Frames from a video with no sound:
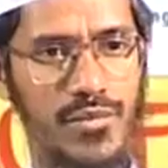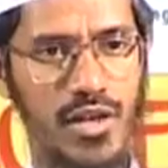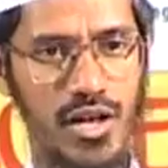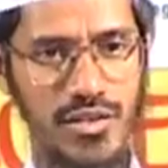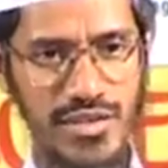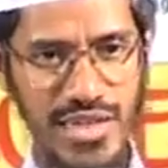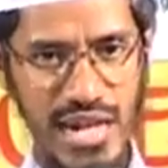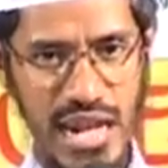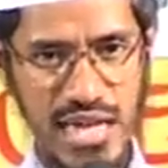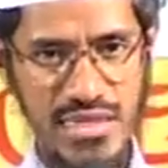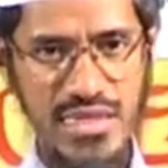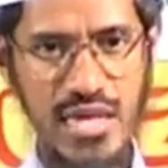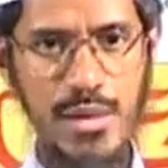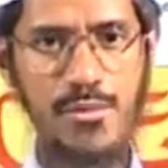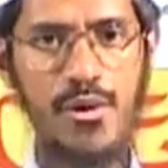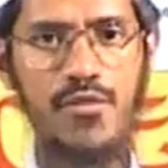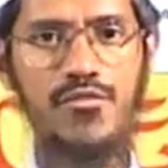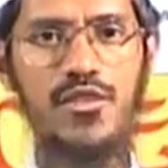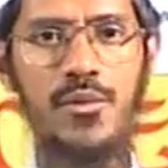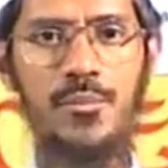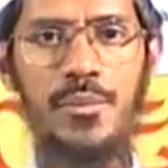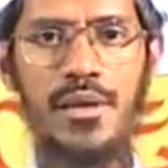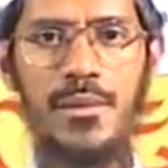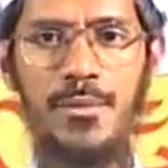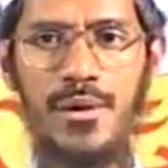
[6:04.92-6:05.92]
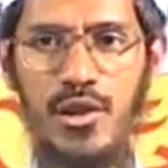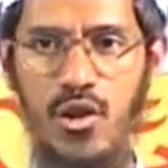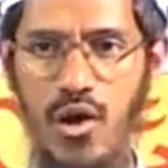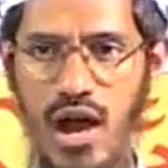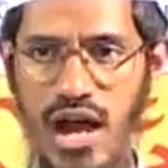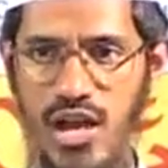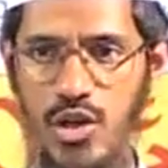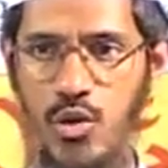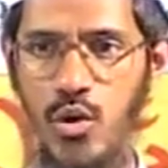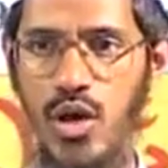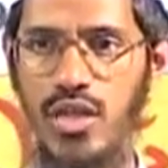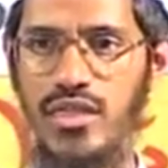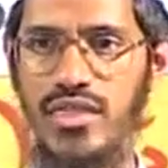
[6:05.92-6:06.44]
Now there are some of the people who
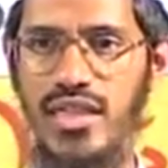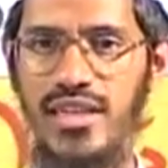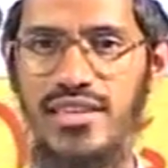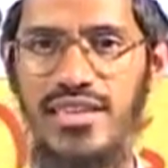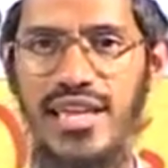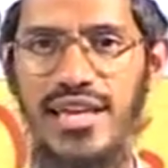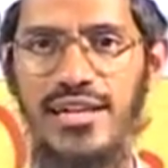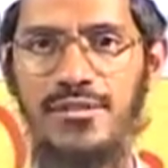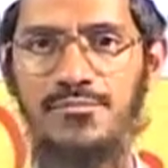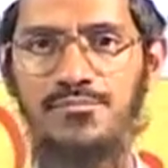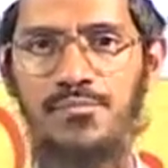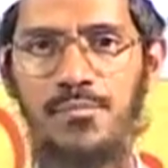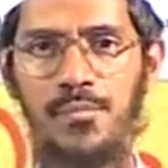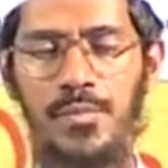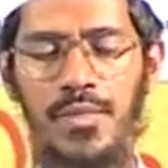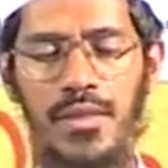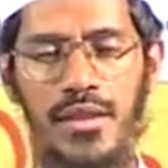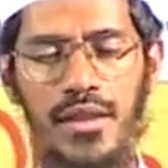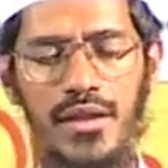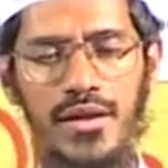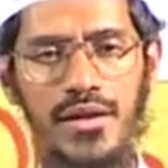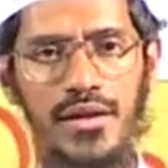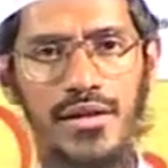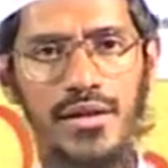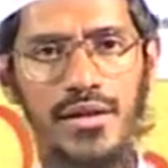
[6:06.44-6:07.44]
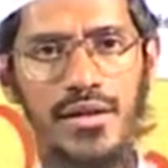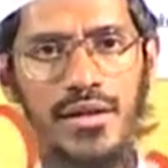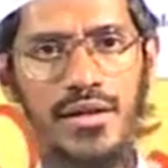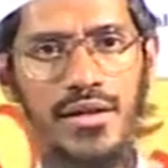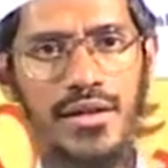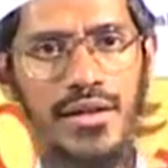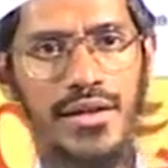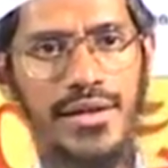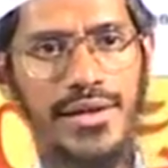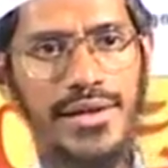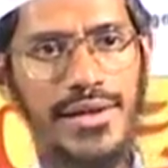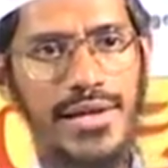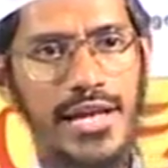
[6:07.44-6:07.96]
argue are saying that
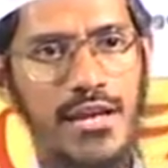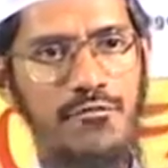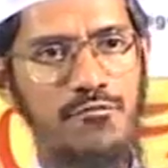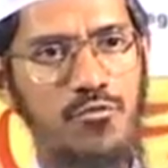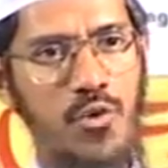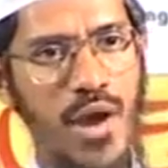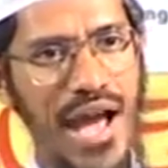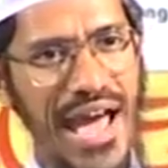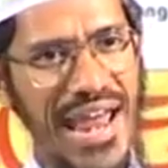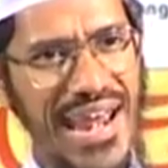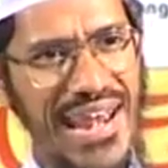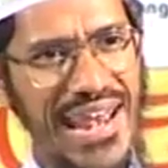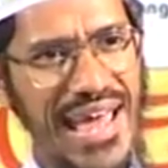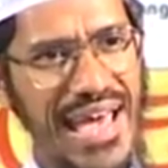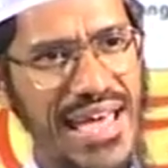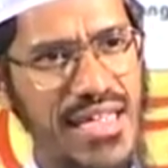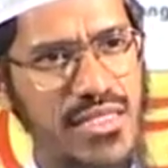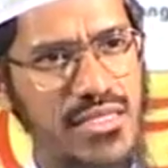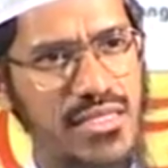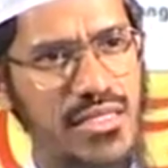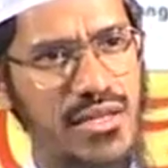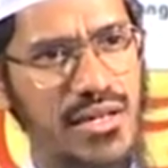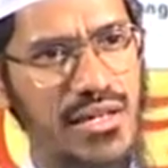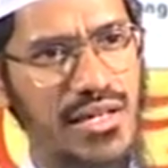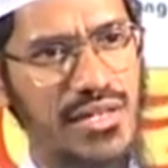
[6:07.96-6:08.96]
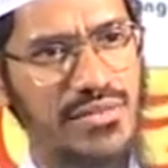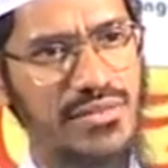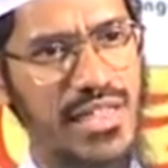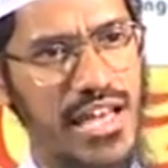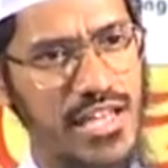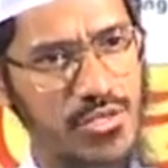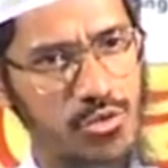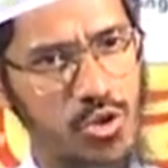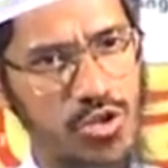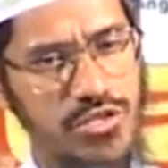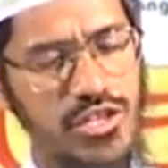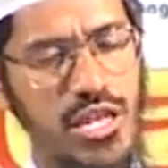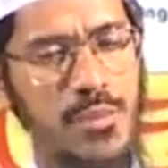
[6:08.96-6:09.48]
if you analyze,
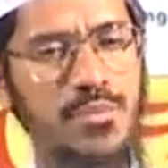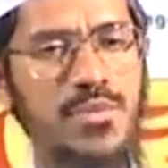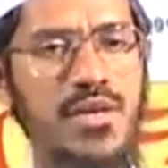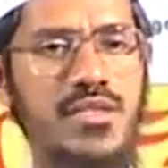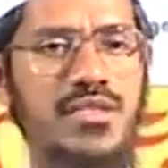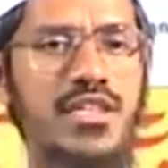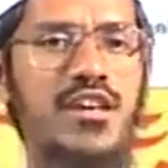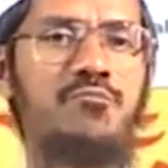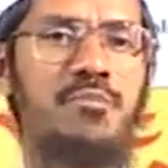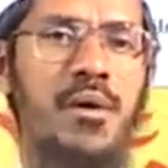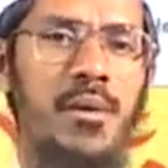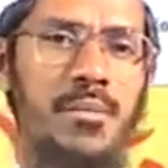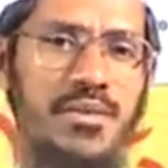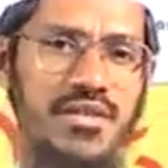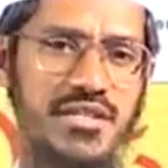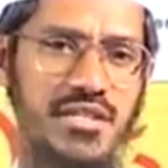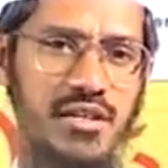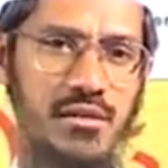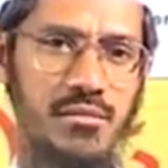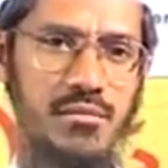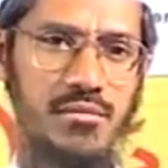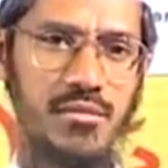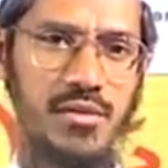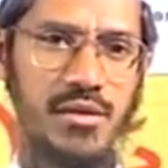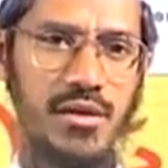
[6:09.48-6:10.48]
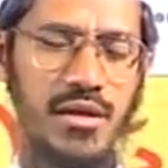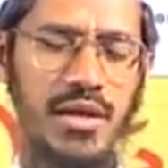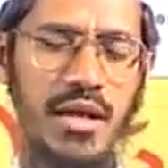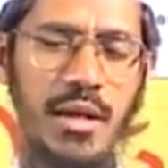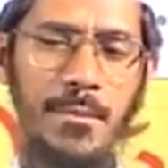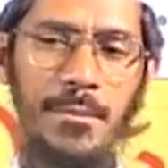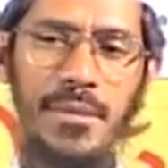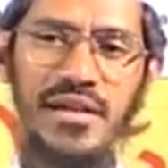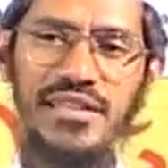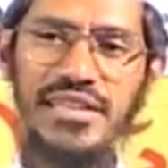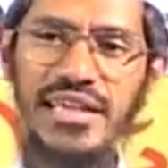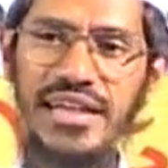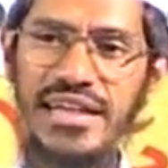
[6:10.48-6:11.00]
Hindu scriptures give permission.
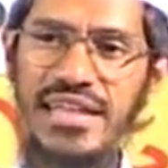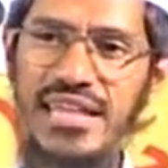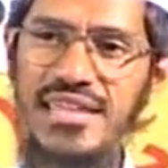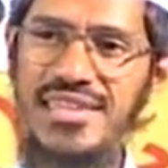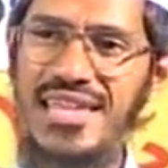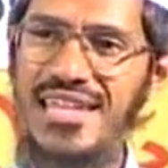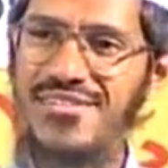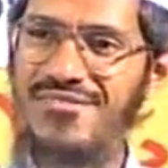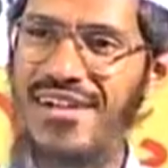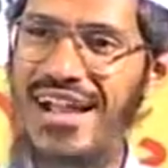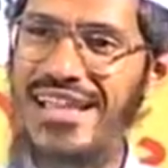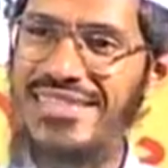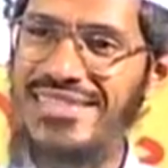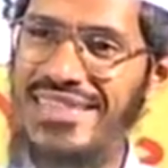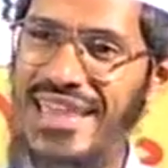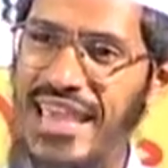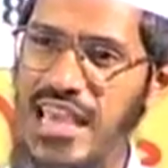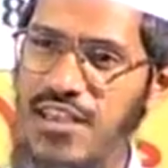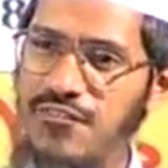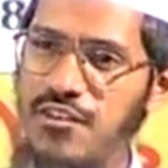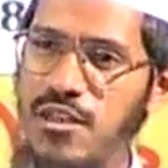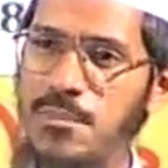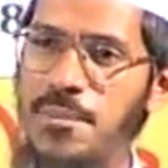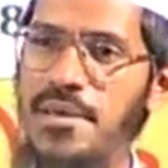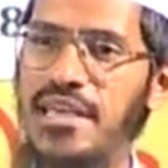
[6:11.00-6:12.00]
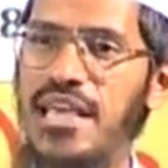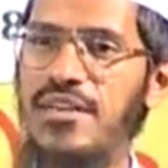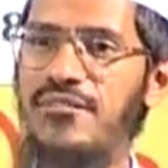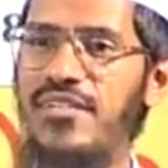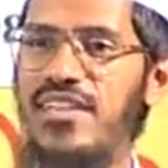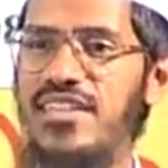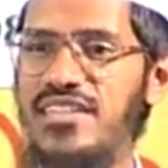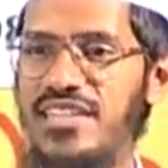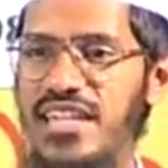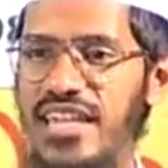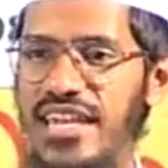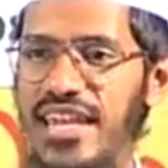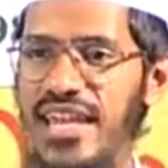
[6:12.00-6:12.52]
But the reason why they even became
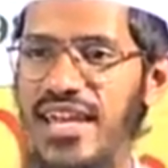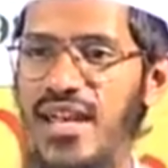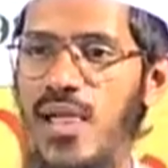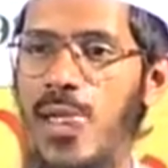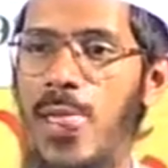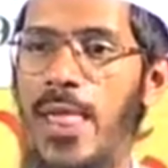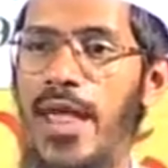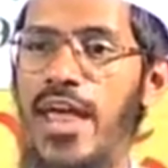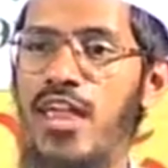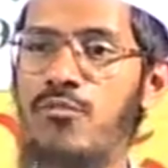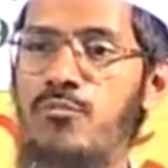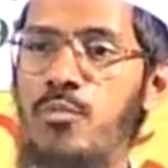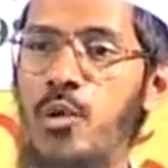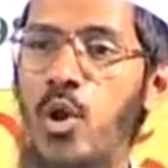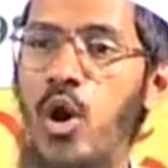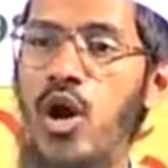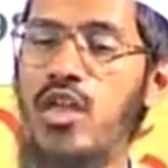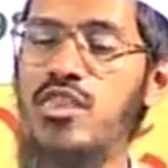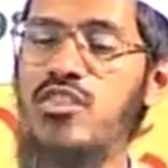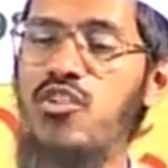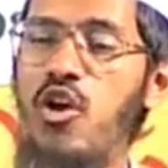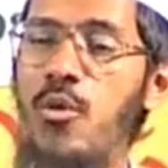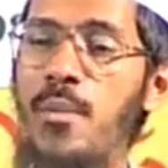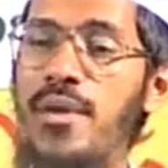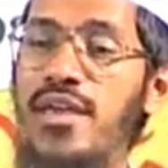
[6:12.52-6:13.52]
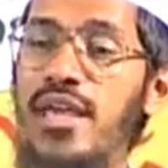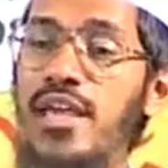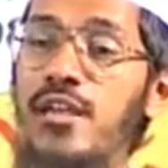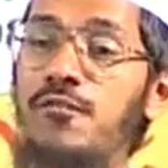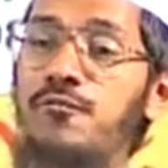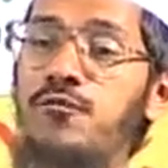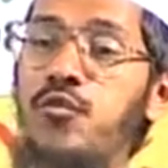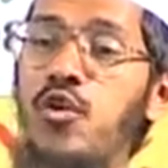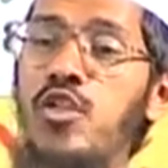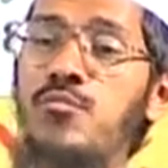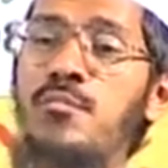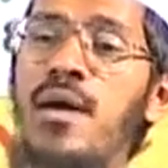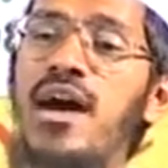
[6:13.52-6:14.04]
vegetarian is because they were being
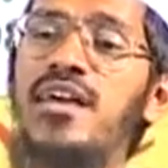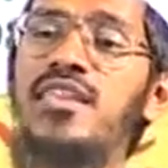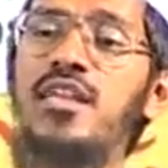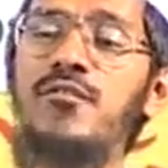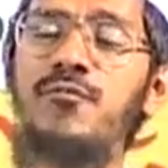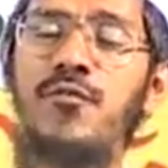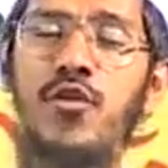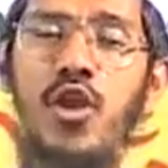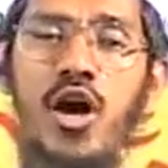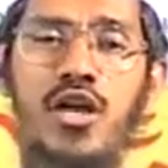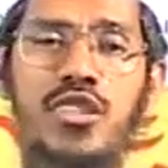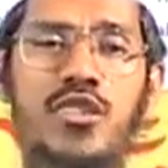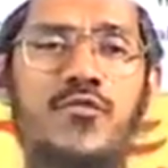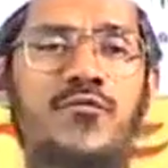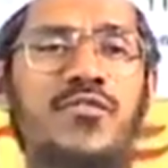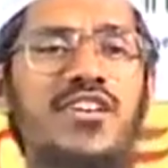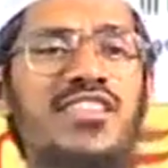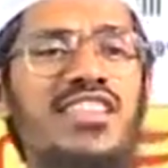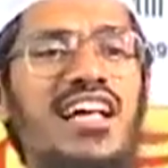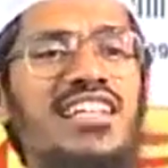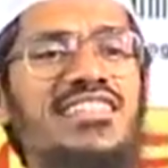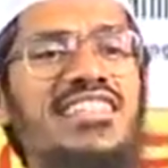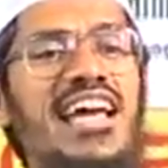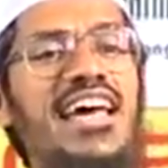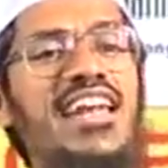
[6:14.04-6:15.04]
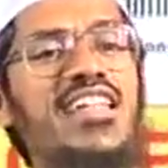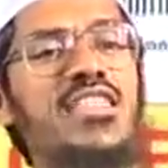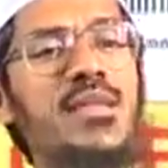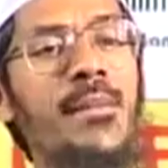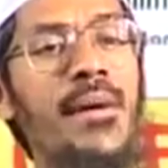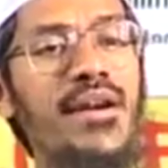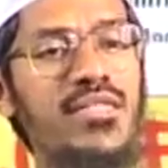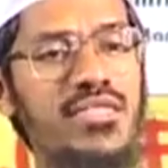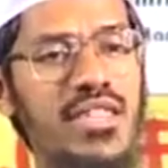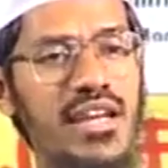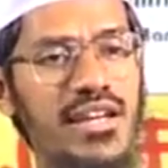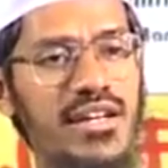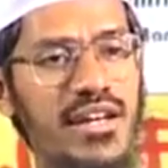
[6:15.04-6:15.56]
influenced by other philosophies like
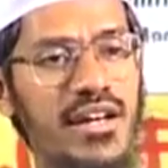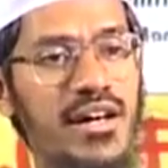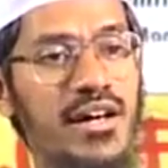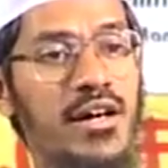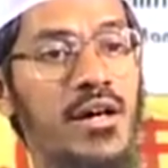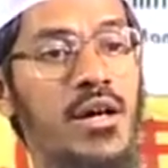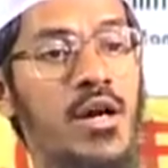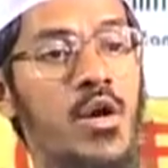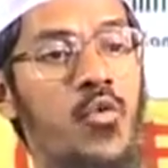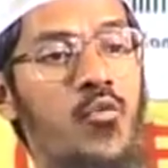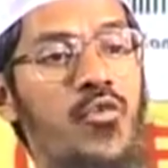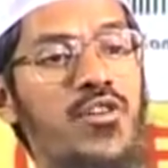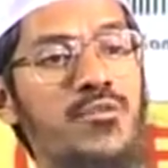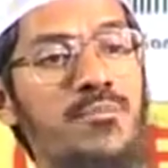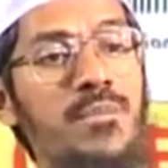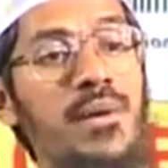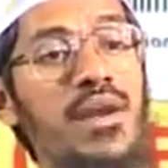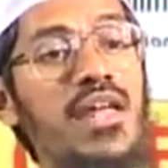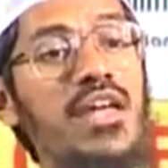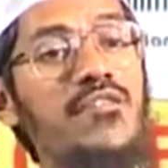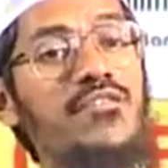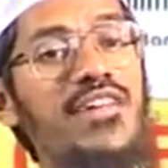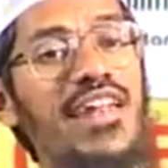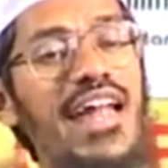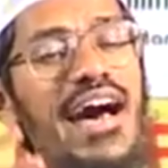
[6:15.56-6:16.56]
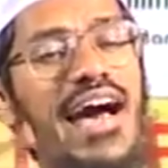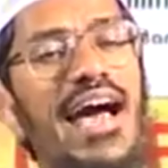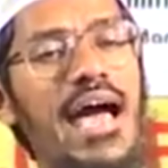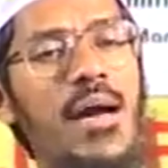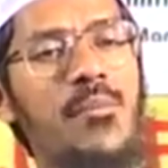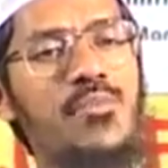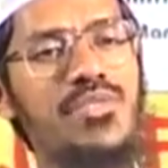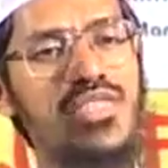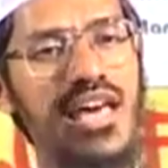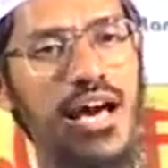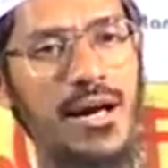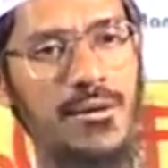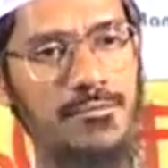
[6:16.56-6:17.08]
Jainism, etc., which believed in
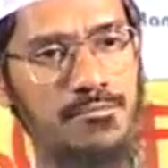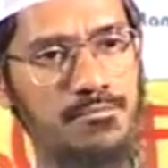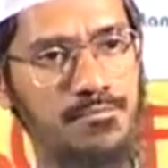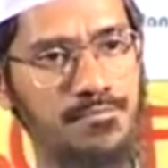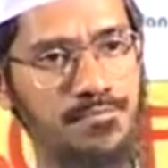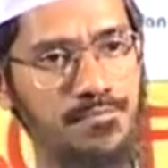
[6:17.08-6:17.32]
ahimsa.